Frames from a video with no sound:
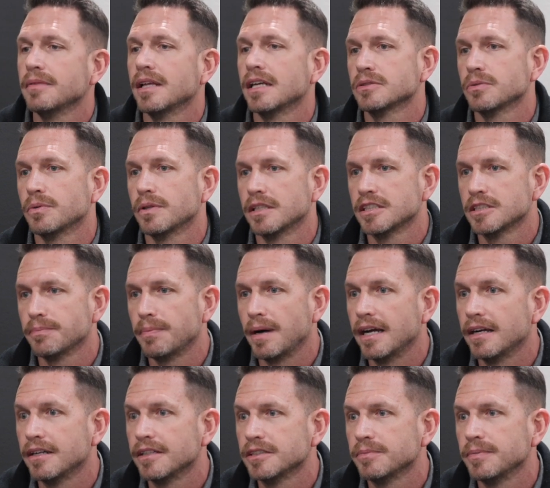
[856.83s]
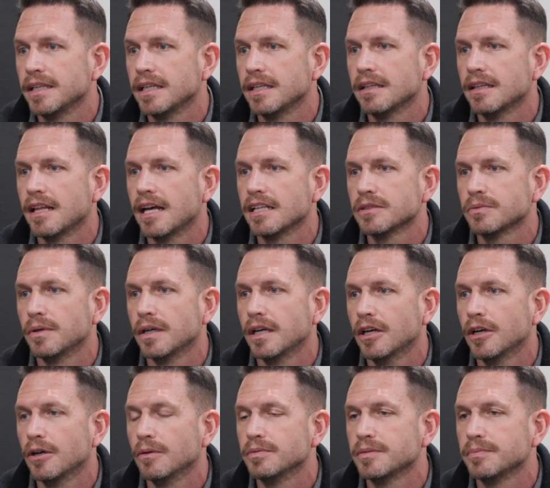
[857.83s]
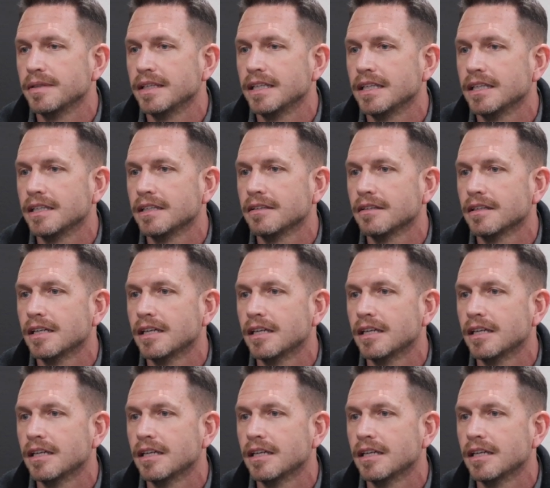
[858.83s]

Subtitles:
That's what inspires me. That's what helps me.